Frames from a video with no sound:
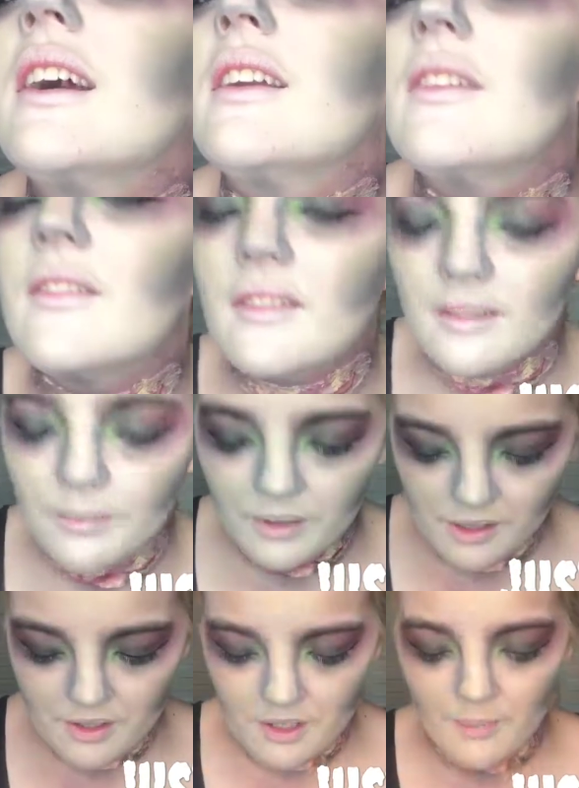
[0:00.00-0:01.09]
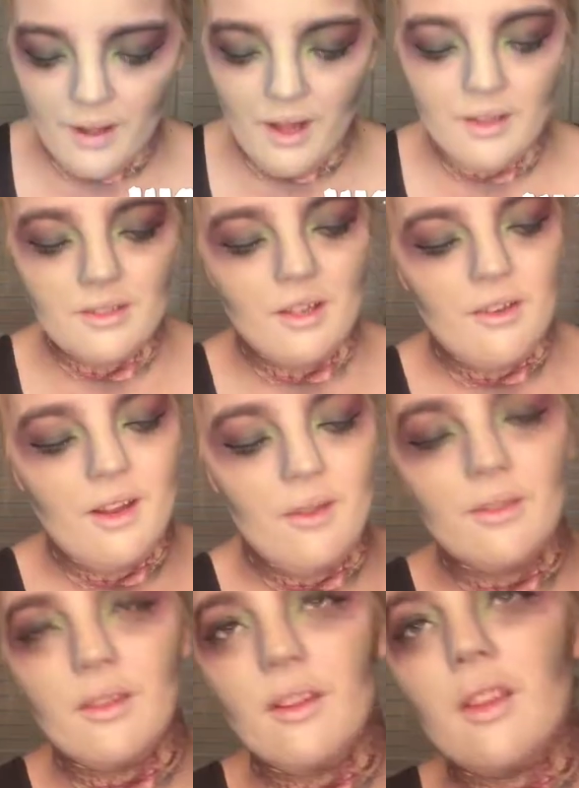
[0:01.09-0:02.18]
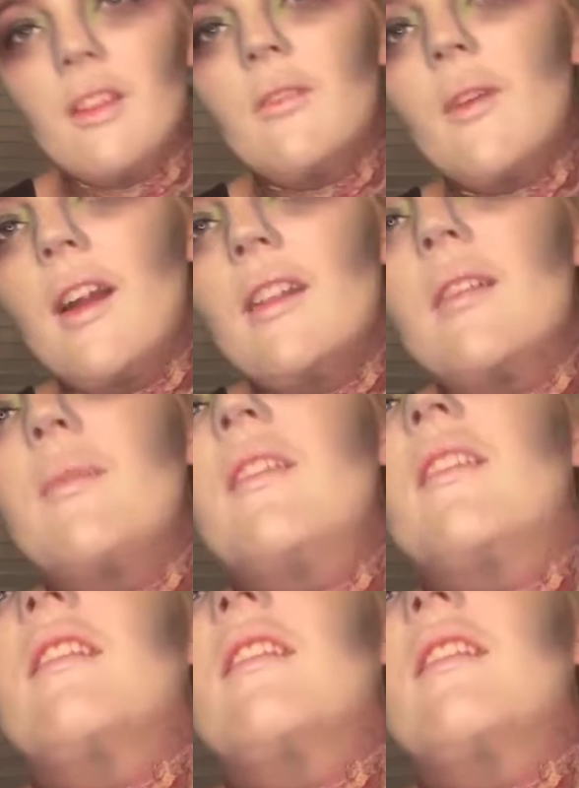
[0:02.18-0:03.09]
I used the blood sugar palette to create with all of these reds mixed